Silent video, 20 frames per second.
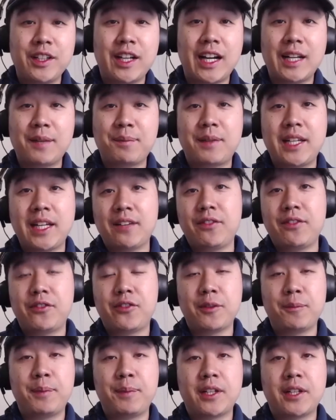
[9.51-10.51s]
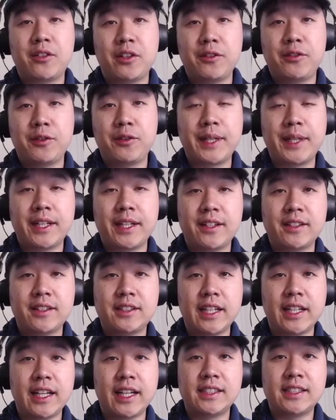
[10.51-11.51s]
I am Kevin from Bitcoin for
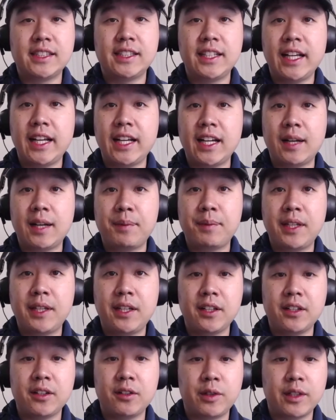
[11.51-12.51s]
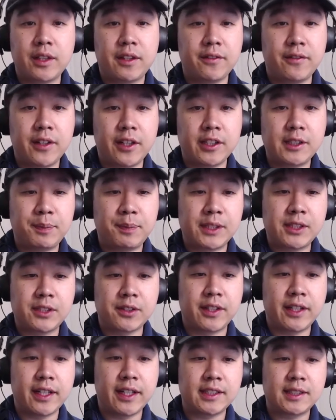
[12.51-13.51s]
Beginners, and today I'm here with a very special
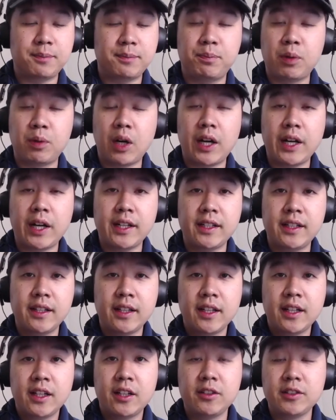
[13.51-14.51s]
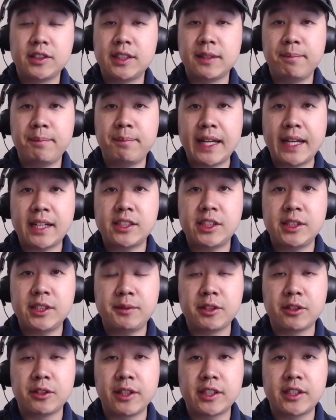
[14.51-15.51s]
guest, Bryan, who's the managing
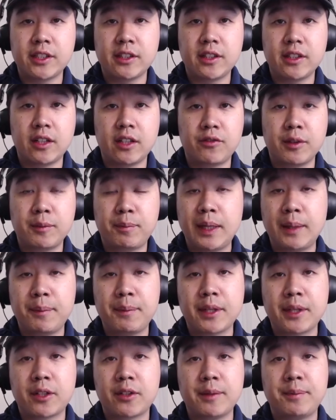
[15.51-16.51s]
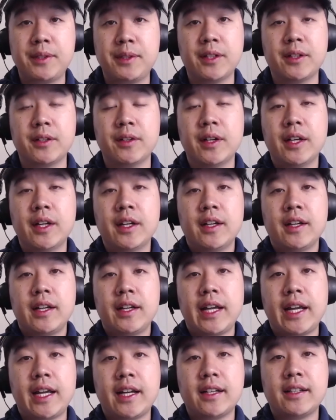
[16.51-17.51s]
director of Republic Crypto.
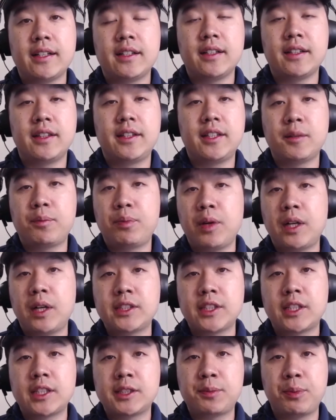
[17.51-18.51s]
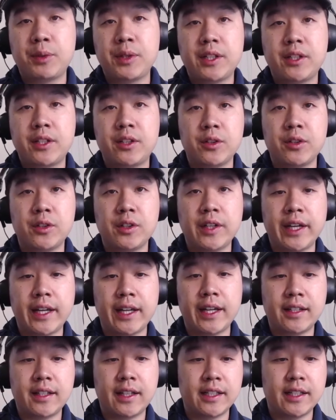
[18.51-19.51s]
And their project is pretty cool,
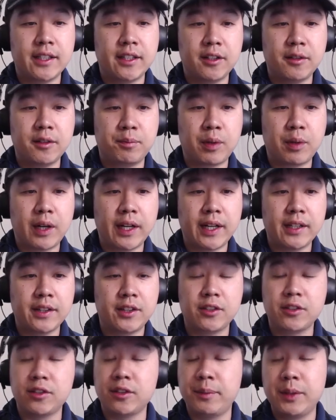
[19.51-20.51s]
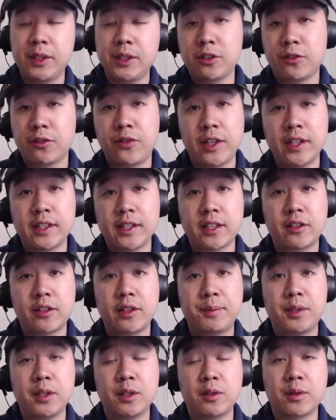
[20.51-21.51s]
and I know Bryan through a mutual friend in the
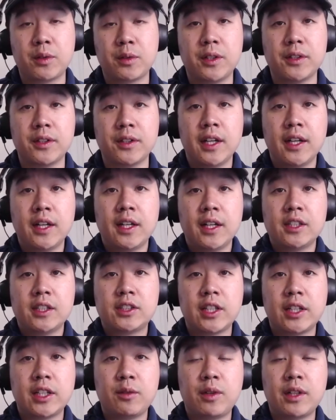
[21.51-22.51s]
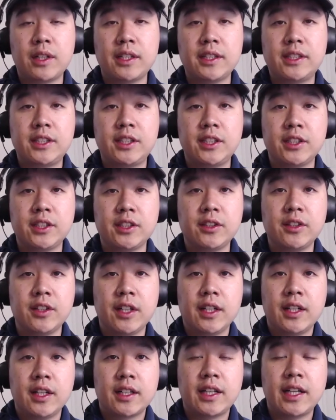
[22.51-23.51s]
crypto world. So I wanted to
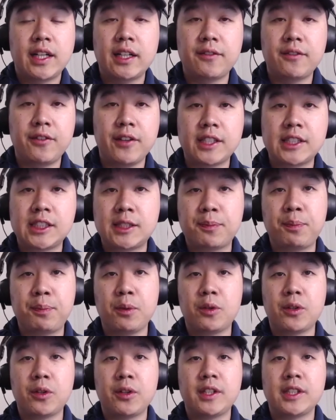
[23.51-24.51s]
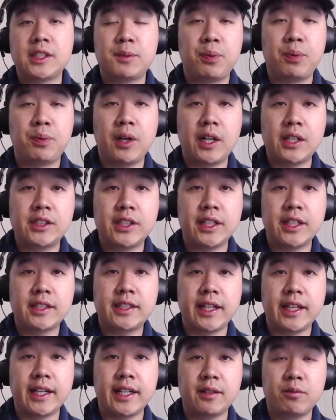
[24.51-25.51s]
kind of explore this project
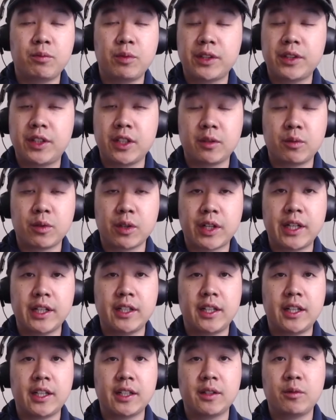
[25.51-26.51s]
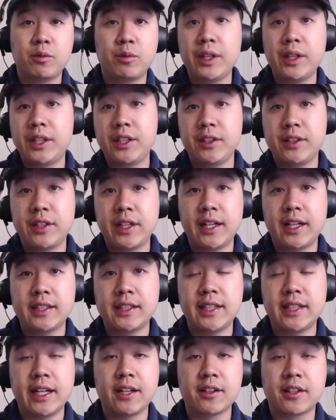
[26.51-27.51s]
and what they're working on with you
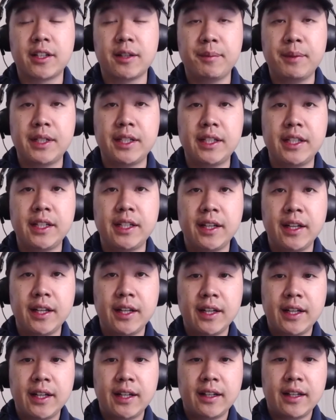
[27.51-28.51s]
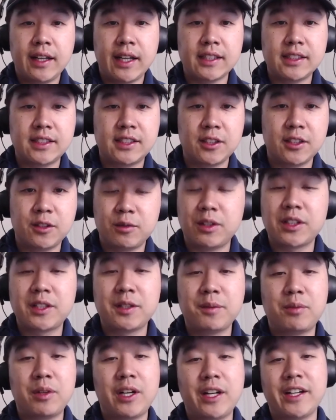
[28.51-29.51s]
guys, our community. And so,
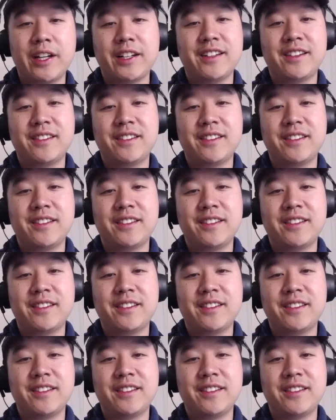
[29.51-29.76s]
welcome, Bryan.